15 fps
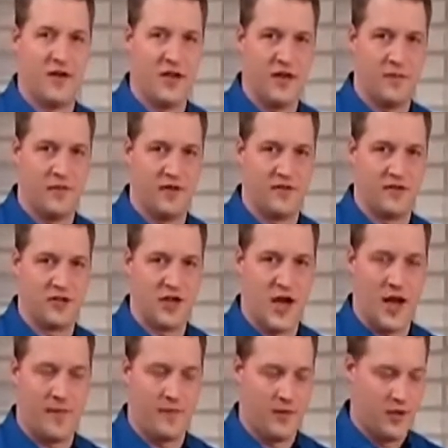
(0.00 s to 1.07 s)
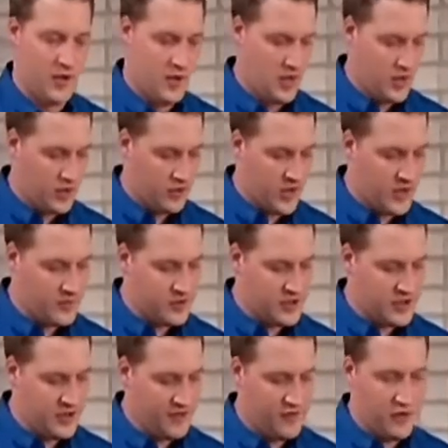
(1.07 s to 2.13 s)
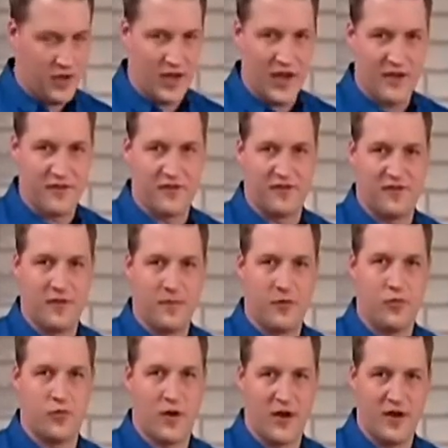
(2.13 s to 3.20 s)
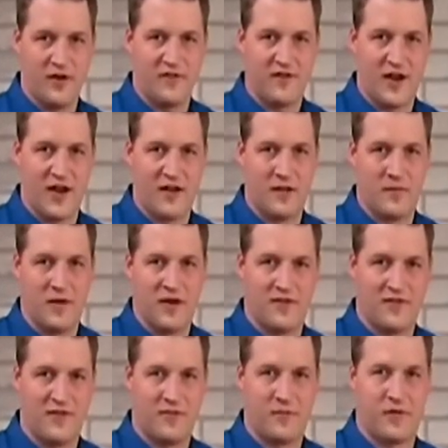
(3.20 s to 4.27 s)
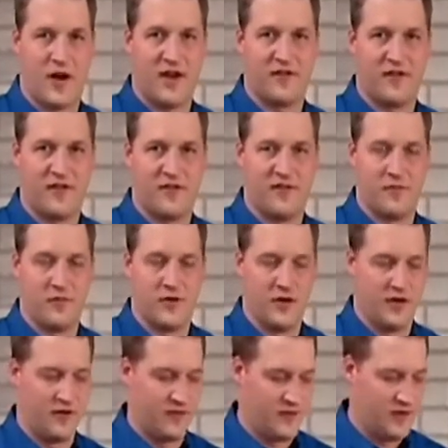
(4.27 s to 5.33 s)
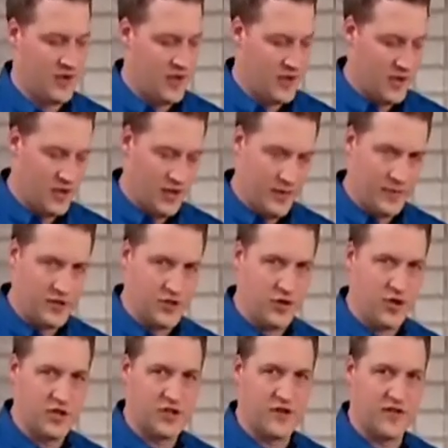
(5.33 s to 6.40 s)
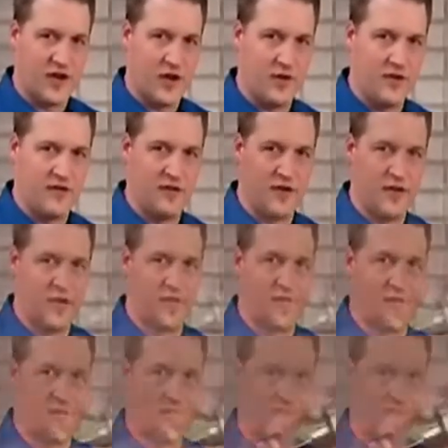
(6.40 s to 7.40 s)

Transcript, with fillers: in any busy shop. Kreg machines utilize a simple, rugged design that makes this process a breeze. Let me show you just how easy it is.